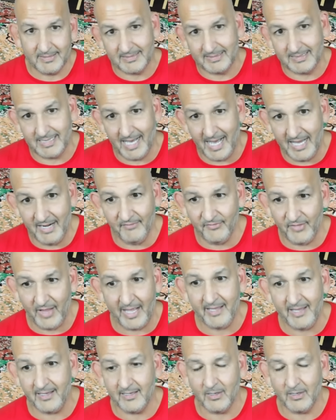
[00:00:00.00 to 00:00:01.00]
kind of
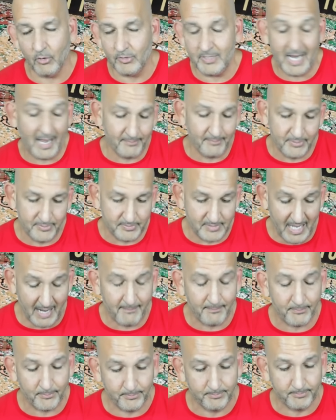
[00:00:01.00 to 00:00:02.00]
like or non non
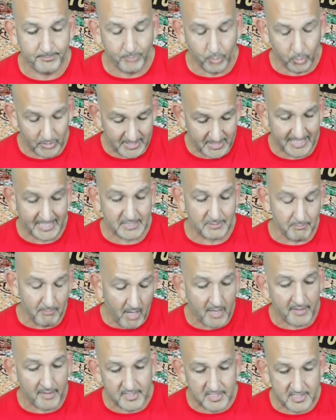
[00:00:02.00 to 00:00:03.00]
Porzingis
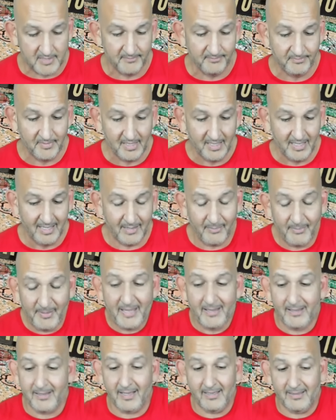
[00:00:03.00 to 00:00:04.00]
months could
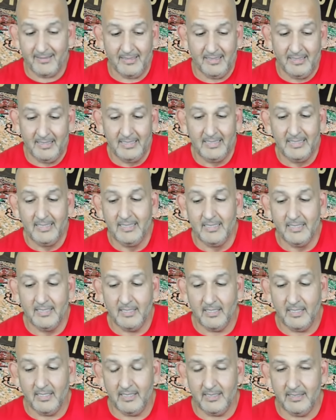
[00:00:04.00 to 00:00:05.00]
be
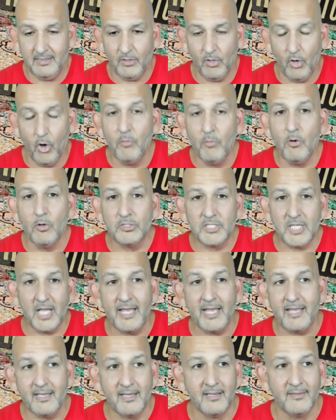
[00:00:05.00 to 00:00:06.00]
uh, almost
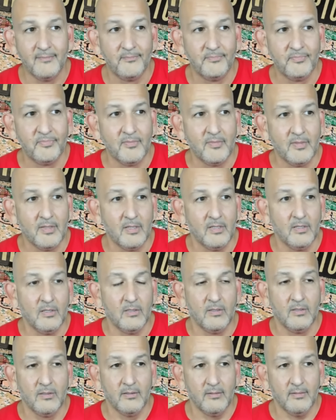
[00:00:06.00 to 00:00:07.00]
like
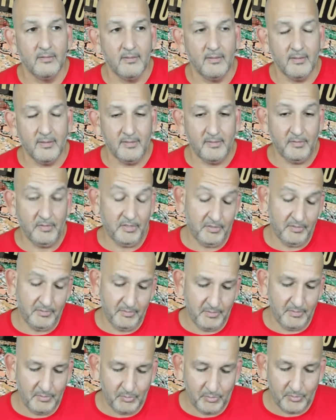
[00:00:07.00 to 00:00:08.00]
the
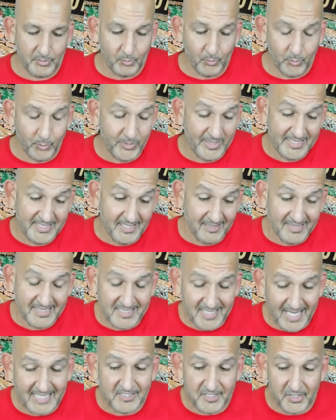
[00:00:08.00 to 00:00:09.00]
Celtics
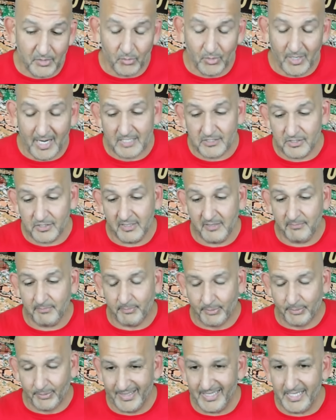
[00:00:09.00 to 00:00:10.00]
last year were actually
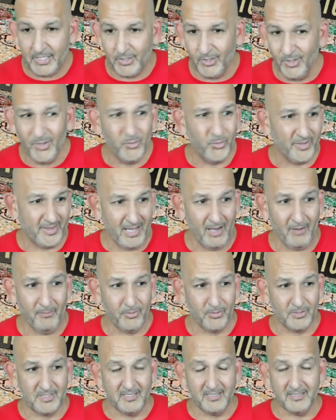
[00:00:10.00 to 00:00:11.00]
pretty good without
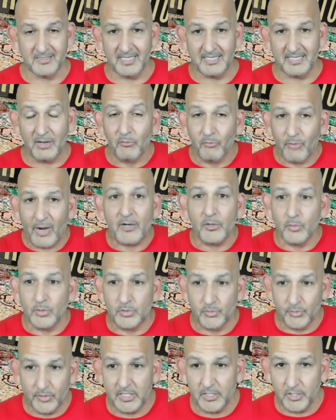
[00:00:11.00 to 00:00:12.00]
Porzingis. Like their record was
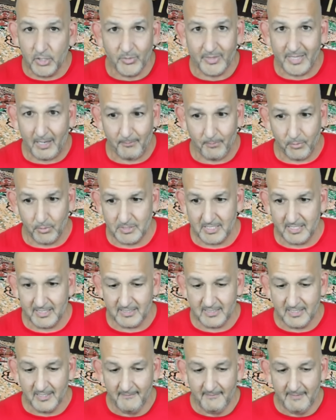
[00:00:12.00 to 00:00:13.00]
really good without Porzingis